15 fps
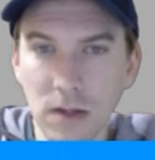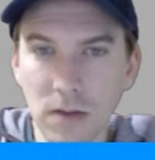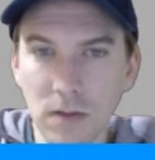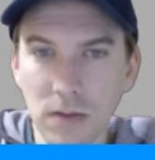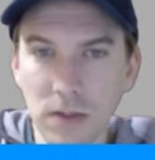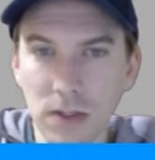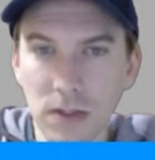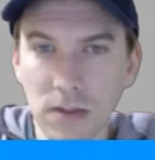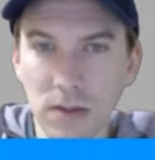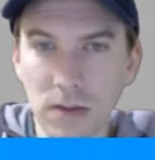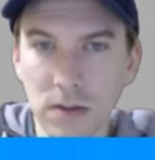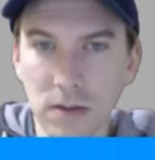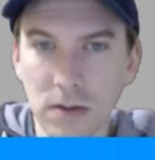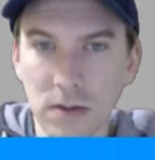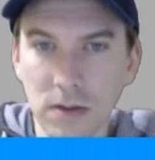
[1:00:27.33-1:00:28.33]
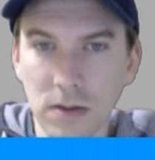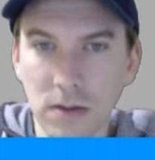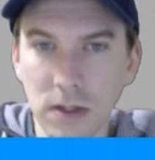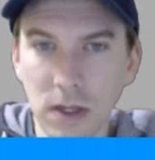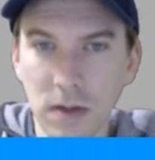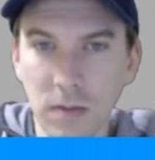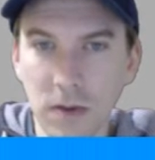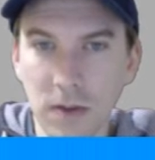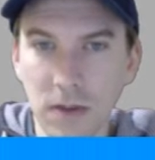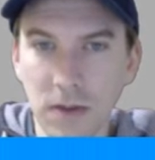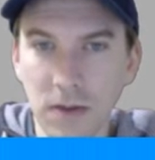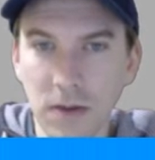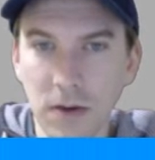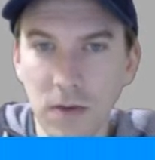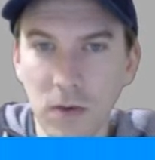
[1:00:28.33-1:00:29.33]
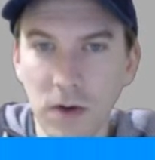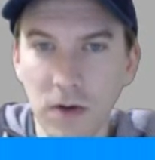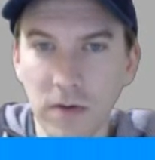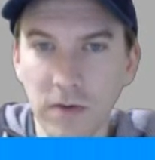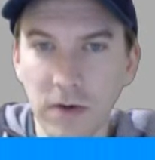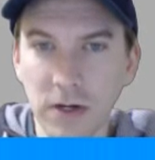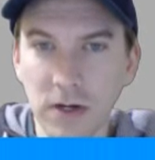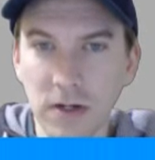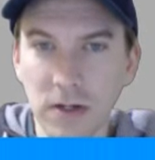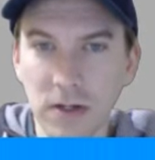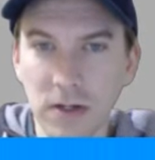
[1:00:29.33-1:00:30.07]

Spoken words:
Just keep a thin one over here.